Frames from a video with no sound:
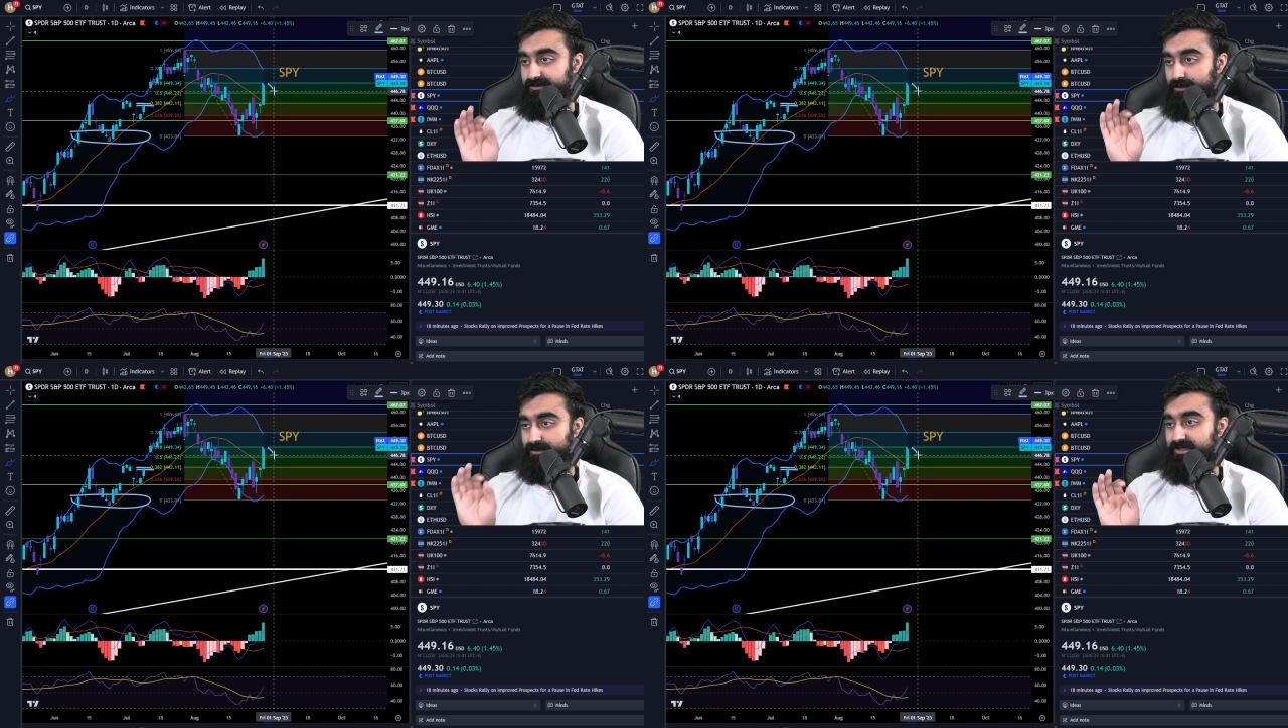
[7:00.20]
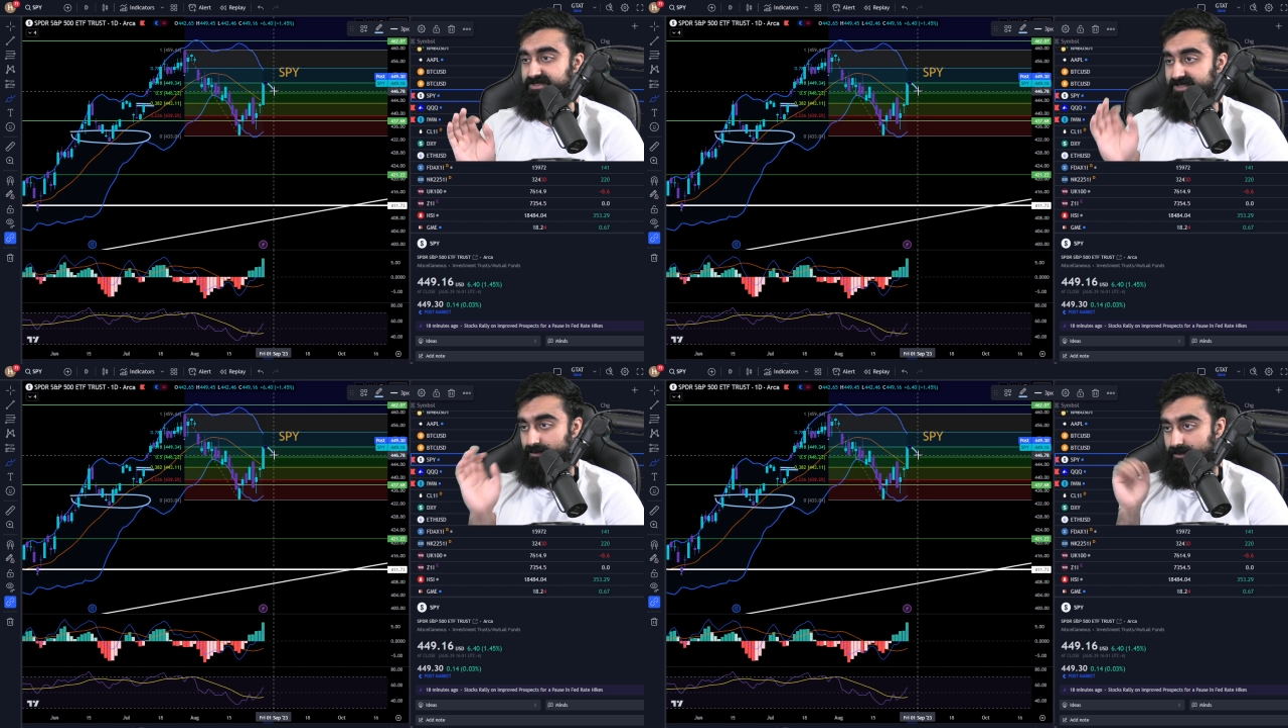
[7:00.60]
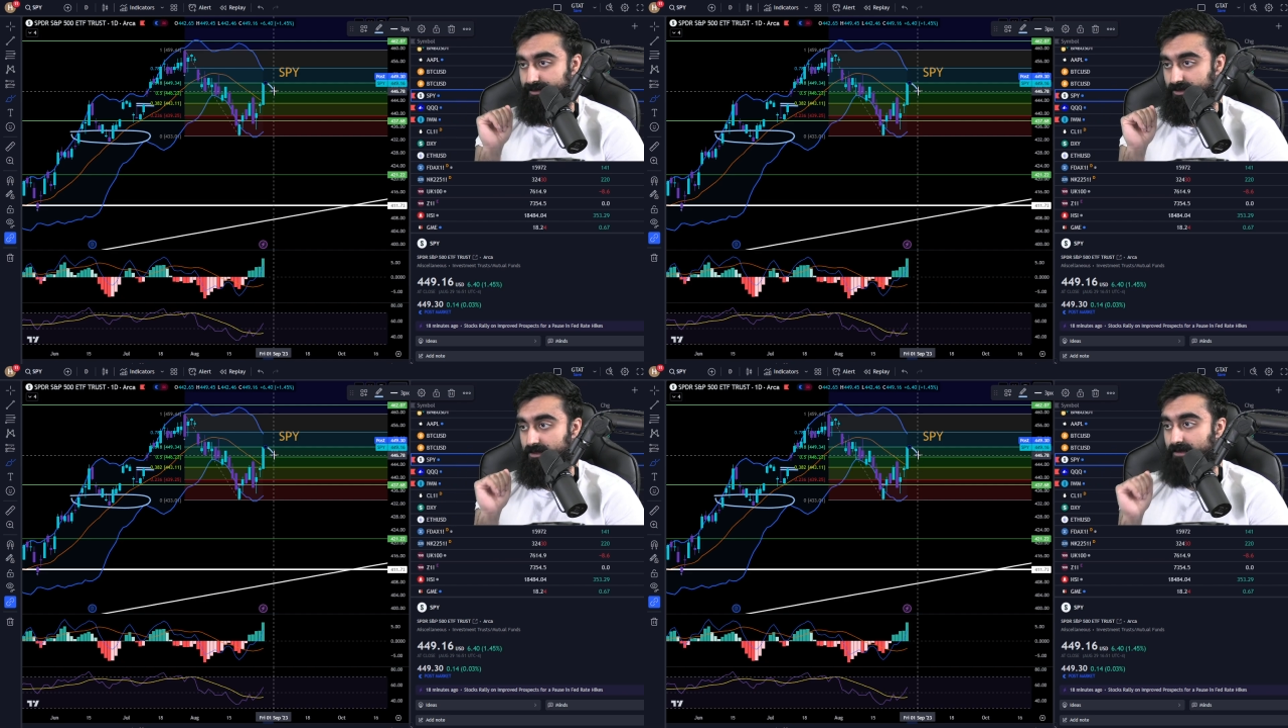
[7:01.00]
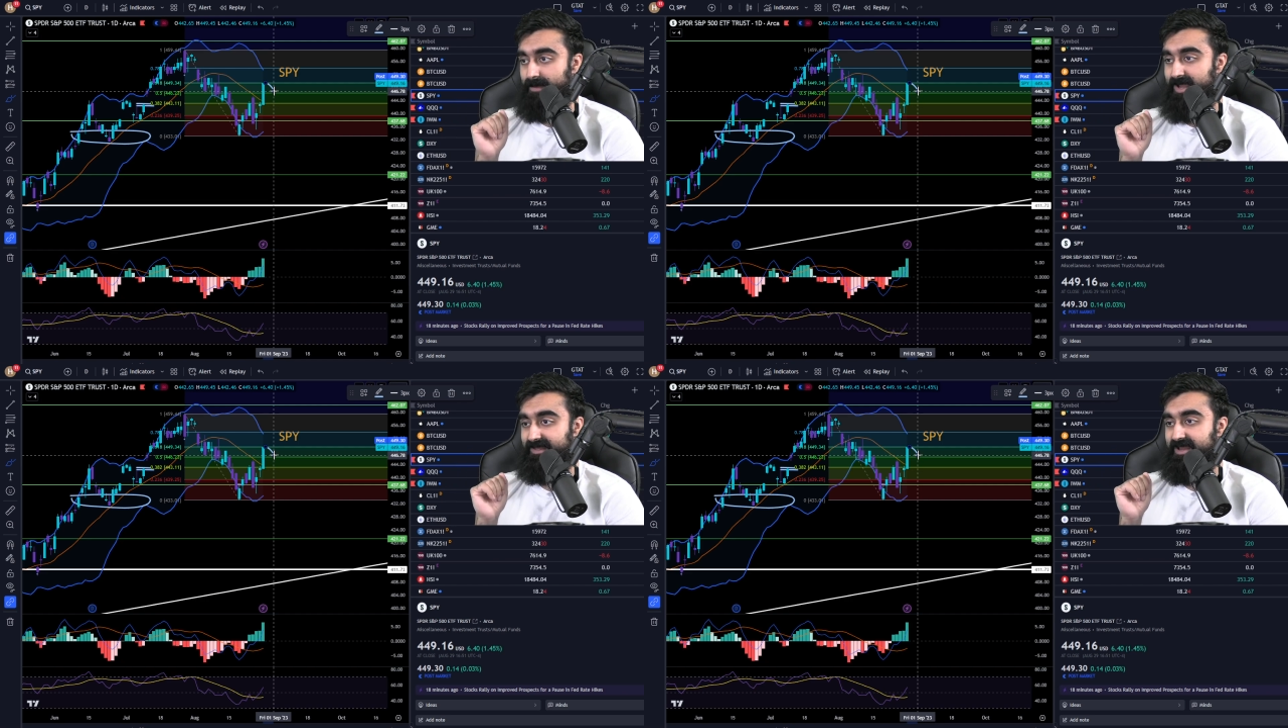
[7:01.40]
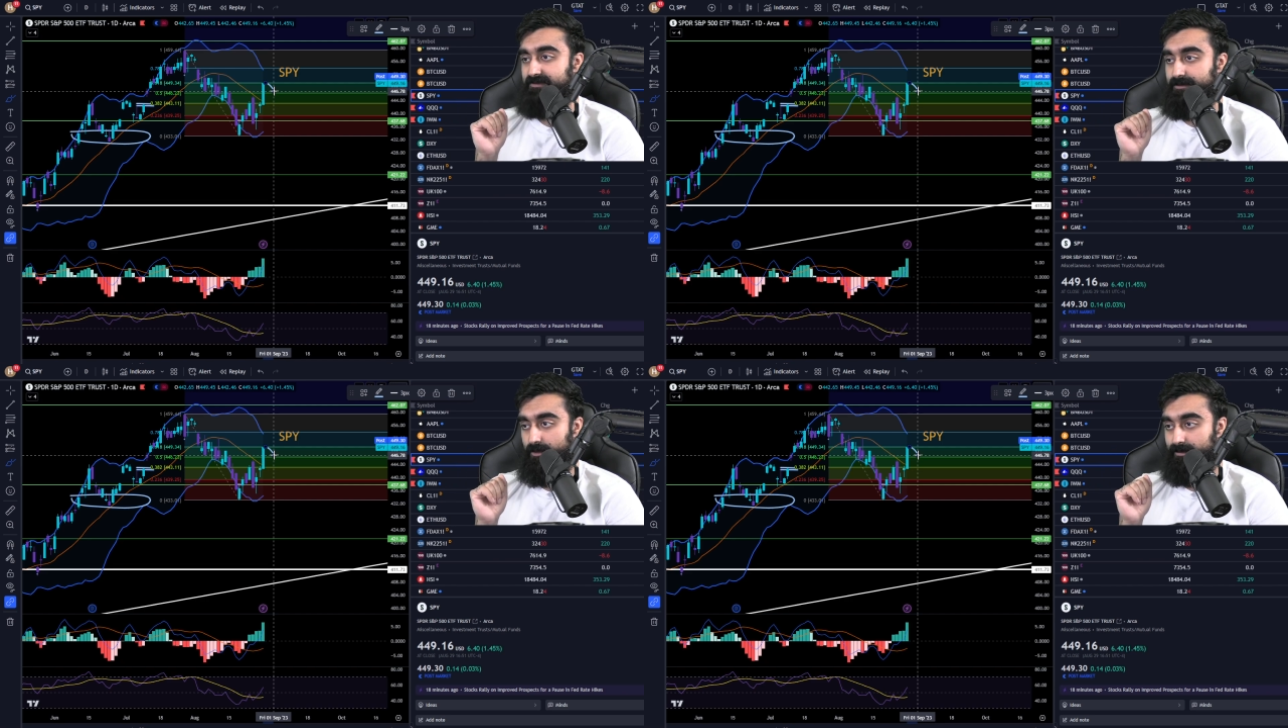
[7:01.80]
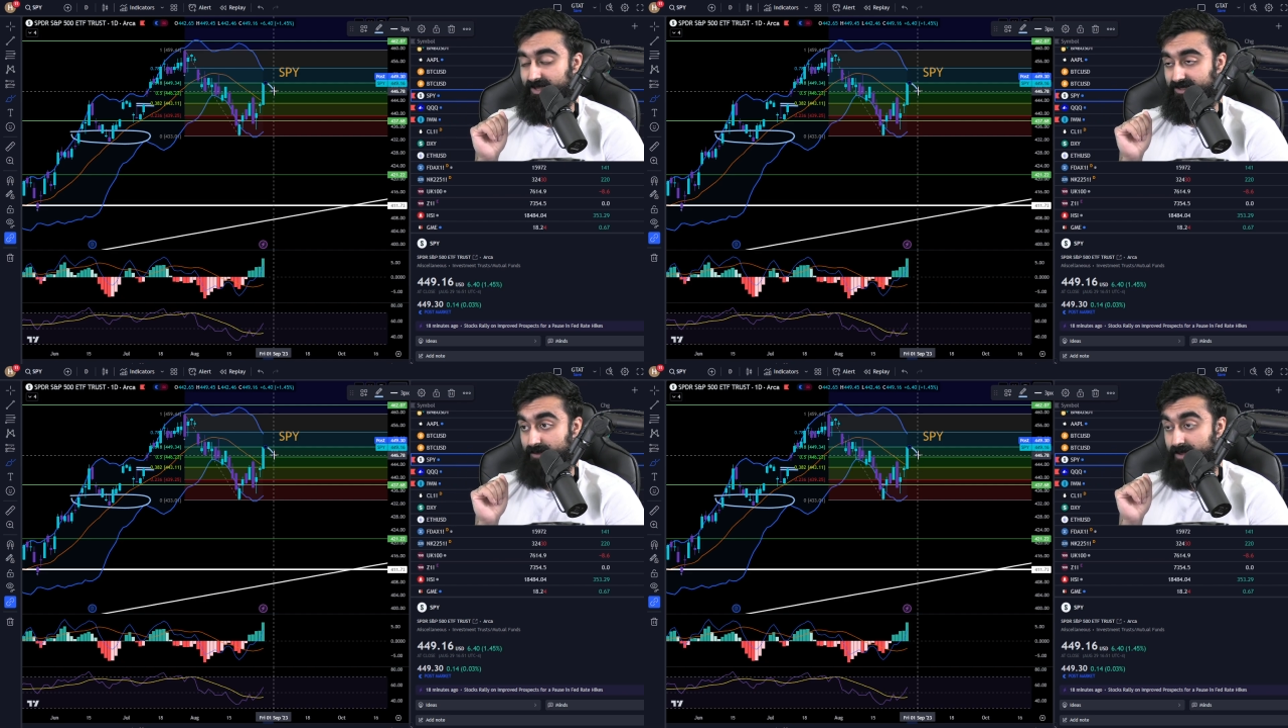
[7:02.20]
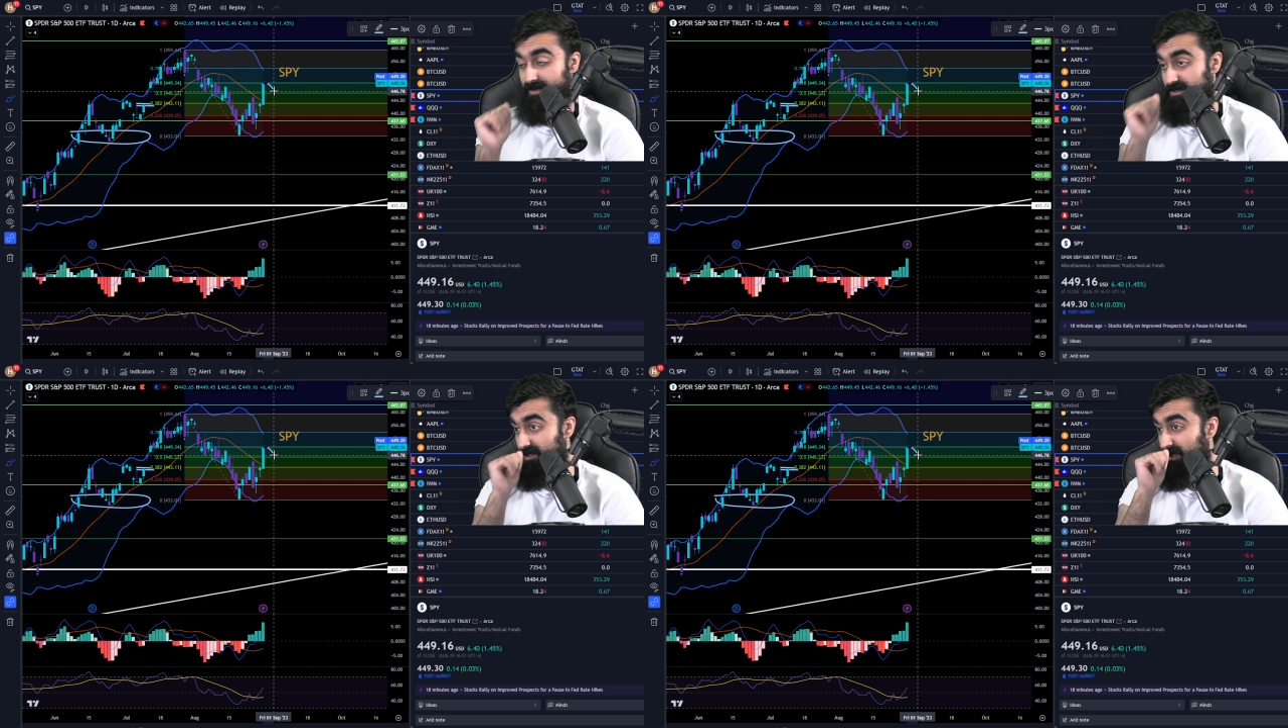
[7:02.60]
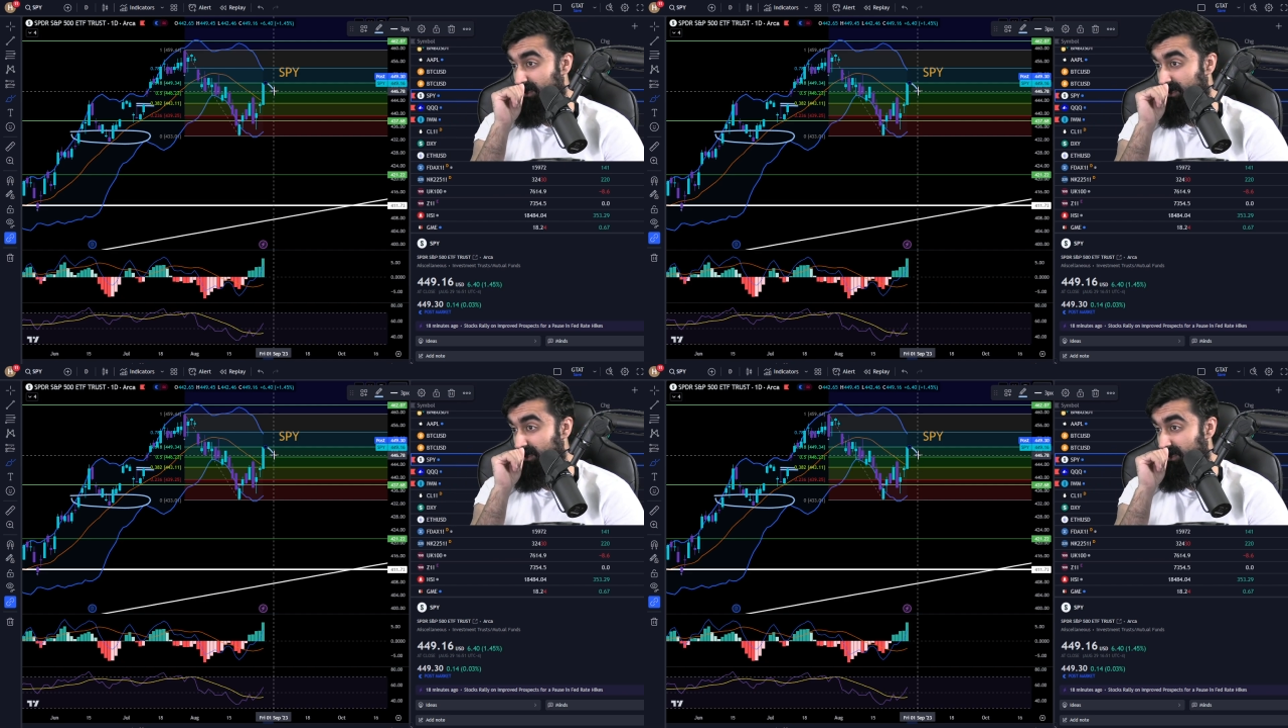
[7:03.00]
place that we would come back and have a pullback, in my opinion.